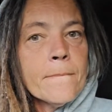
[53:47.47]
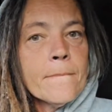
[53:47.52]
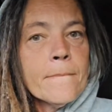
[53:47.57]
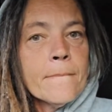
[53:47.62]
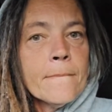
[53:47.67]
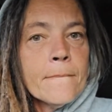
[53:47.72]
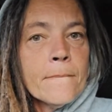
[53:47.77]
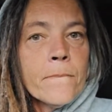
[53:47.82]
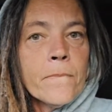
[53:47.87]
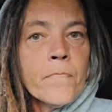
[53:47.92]

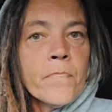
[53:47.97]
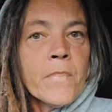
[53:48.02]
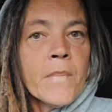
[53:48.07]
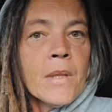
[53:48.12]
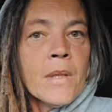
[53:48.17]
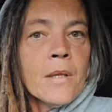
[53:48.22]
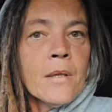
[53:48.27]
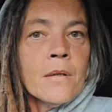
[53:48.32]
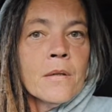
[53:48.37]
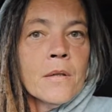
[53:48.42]
All
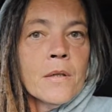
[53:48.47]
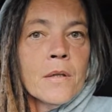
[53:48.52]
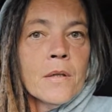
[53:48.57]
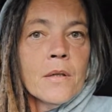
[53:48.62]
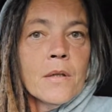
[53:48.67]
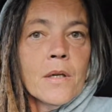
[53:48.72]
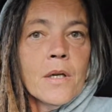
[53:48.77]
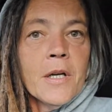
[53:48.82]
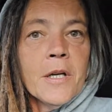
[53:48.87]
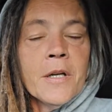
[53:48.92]

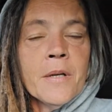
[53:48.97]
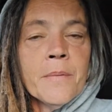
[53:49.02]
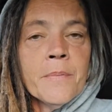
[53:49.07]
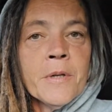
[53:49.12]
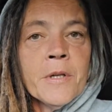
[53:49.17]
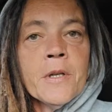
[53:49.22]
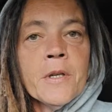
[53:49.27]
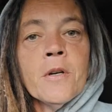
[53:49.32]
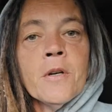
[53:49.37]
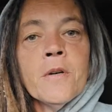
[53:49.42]
right, I'm
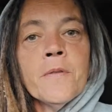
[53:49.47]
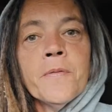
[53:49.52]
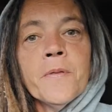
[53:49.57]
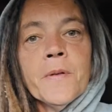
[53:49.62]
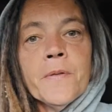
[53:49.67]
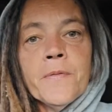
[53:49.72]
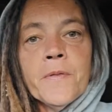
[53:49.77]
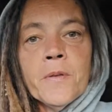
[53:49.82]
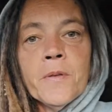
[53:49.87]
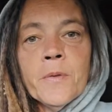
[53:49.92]
going to go for
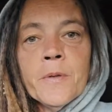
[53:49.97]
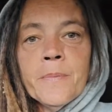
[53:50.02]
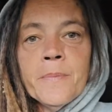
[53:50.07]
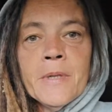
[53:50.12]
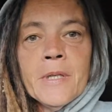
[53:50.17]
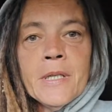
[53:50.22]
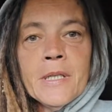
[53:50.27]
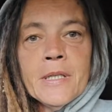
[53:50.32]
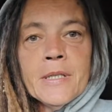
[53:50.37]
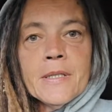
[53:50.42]
a few more
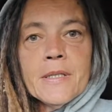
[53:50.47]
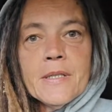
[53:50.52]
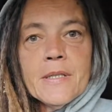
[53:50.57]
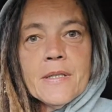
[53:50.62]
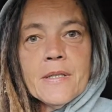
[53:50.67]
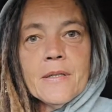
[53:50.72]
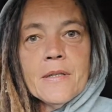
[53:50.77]
minutes.